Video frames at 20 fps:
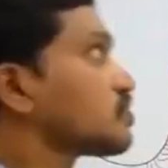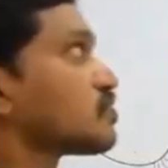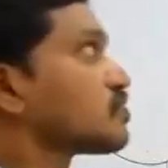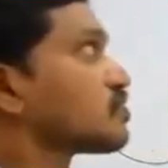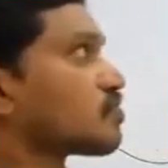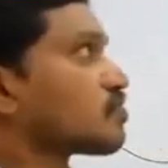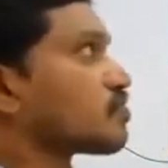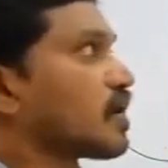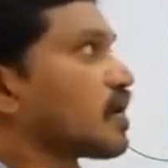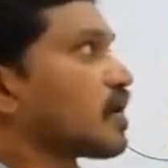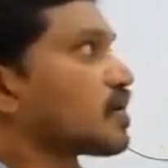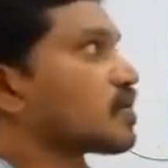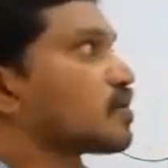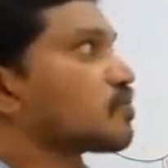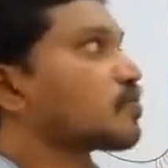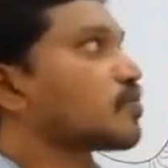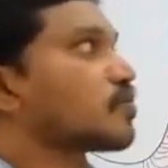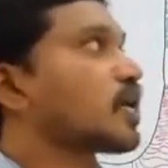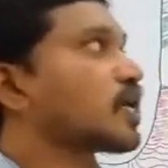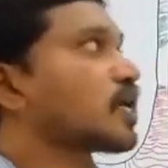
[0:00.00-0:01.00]
frontal
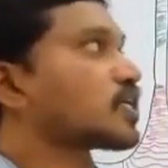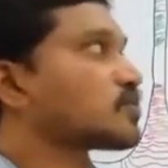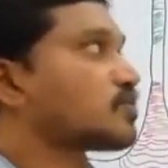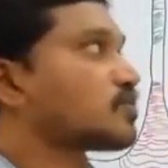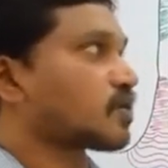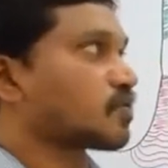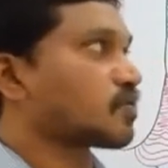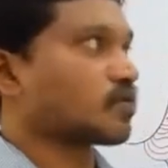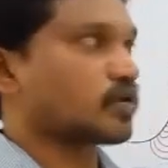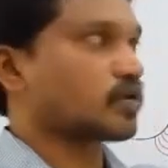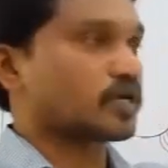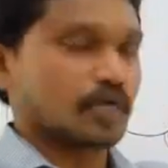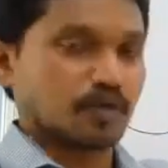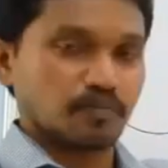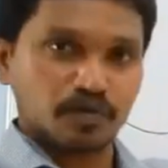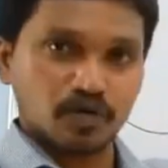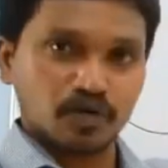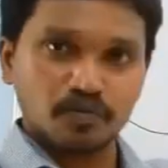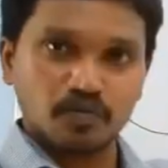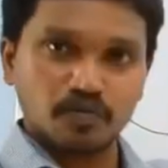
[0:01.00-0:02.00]
pole, occipital
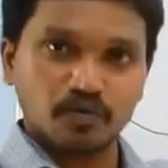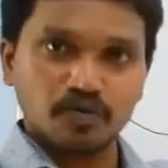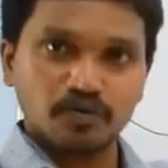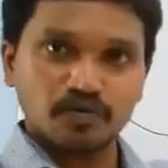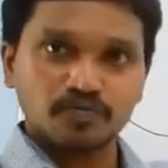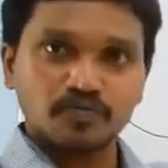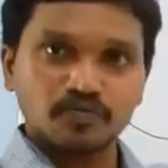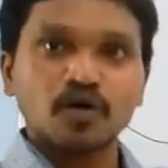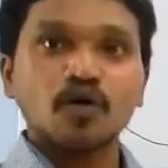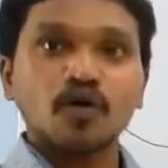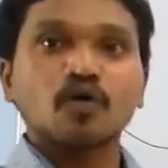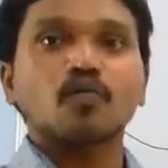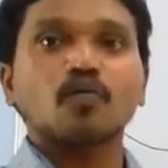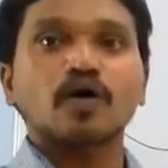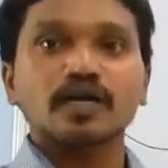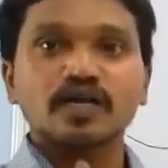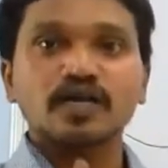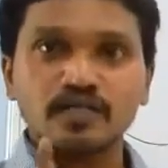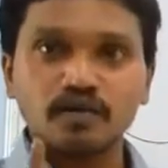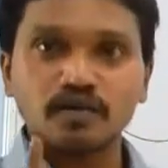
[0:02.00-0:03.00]
temporal pole. What
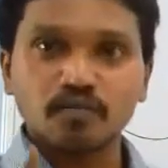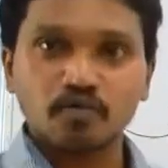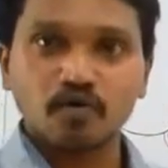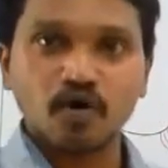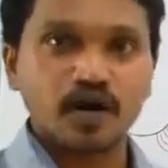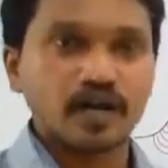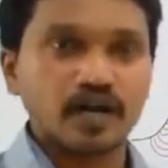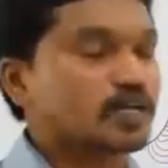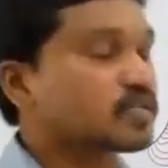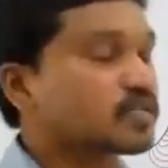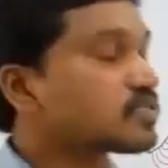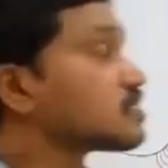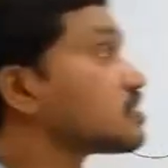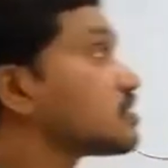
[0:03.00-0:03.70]
are the borders?